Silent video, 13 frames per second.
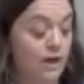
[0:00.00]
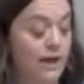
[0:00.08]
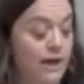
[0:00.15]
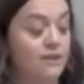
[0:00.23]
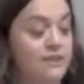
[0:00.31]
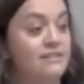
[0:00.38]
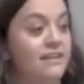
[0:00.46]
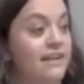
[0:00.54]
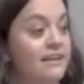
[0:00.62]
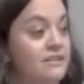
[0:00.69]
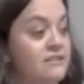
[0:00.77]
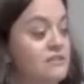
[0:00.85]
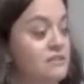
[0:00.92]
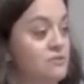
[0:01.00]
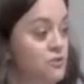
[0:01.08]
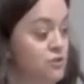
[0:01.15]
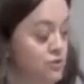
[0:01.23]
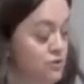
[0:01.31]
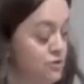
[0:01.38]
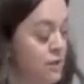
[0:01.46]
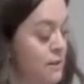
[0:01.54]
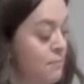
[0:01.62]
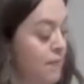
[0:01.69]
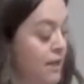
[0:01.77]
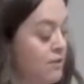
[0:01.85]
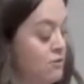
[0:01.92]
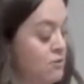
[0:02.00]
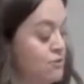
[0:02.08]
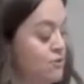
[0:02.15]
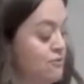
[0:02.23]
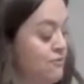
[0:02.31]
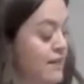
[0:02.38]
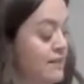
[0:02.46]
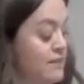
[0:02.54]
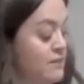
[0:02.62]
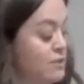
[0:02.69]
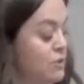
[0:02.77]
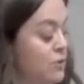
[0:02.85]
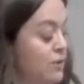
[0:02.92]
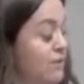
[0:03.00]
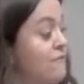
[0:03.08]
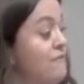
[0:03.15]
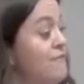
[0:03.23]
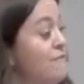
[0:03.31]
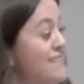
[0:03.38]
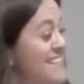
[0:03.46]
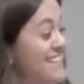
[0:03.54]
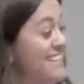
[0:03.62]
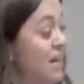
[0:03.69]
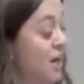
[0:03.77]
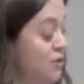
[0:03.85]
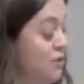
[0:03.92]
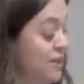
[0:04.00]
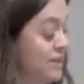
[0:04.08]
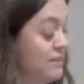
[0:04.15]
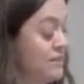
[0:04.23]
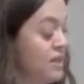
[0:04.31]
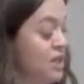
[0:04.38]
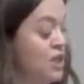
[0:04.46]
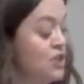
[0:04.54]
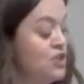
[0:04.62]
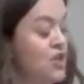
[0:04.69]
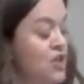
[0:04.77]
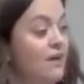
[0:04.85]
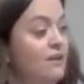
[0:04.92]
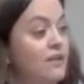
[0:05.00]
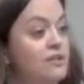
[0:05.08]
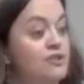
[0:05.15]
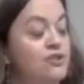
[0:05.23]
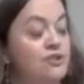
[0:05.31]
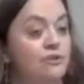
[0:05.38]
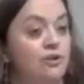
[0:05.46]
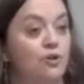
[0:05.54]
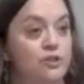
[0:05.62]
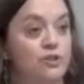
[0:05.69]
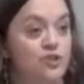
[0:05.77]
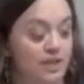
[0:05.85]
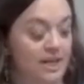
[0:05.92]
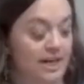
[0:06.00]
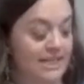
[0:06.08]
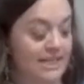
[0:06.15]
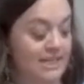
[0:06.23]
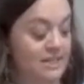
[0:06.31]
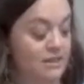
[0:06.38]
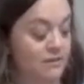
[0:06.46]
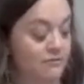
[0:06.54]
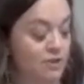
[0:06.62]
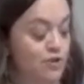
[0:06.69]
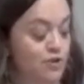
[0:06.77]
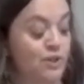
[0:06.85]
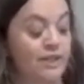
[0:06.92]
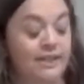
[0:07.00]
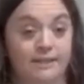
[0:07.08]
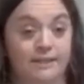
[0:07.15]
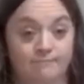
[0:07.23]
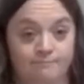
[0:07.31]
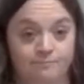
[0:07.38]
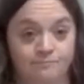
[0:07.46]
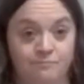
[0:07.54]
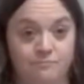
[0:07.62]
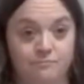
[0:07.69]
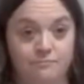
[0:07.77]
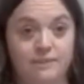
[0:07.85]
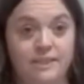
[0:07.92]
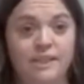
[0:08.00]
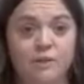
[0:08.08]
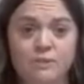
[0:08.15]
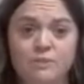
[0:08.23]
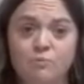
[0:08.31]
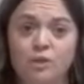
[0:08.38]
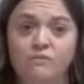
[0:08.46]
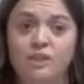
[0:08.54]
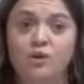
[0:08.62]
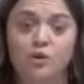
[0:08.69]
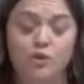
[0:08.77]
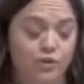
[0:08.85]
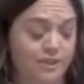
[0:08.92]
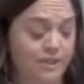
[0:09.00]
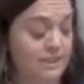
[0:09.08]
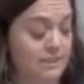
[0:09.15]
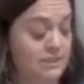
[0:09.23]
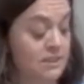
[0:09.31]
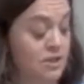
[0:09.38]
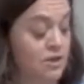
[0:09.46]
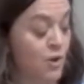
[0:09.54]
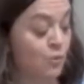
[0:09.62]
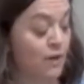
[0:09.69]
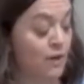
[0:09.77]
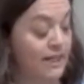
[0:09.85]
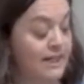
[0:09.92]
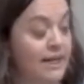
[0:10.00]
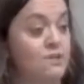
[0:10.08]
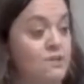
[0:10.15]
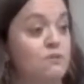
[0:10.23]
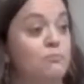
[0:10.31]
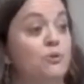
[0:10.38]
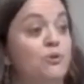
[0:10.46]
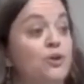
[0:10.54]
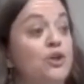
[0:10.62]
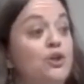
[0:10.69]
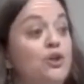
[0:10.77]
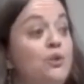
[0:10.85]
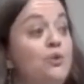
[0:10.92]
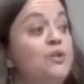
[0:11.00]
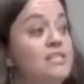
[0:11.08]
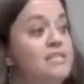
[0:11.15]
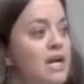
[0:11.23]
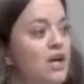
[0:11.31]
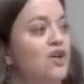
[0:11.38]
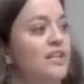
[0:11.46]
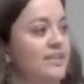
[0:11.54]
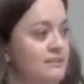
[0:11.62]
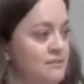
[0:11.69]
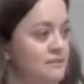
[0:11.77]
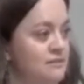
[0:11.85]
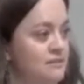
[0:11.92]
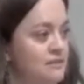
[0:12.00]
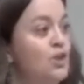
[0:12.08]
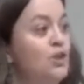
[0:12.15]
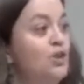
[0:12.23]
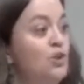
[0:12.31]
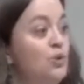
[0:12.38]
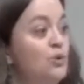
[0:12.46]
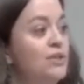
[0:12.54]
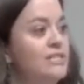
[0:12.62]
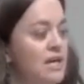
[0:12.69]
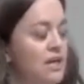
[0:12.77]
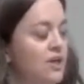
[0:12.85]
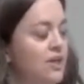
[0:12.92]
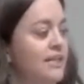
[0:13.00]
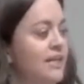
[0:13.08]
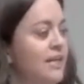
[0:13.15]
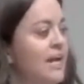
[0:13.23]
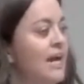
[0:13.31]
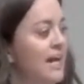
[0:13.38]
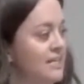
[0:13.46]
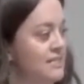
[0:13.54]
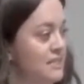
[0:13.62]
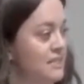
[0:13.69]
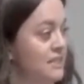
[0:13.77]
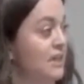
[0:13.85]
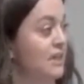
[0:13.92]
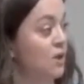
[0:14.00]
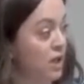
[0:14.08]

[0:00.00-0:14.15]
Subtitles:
heretic ancestors, Michael Servetus, who in the 1500s challenged the Christian idea of the Trinity. He was one of the earliest recognizable Unitarians. Unitarian as in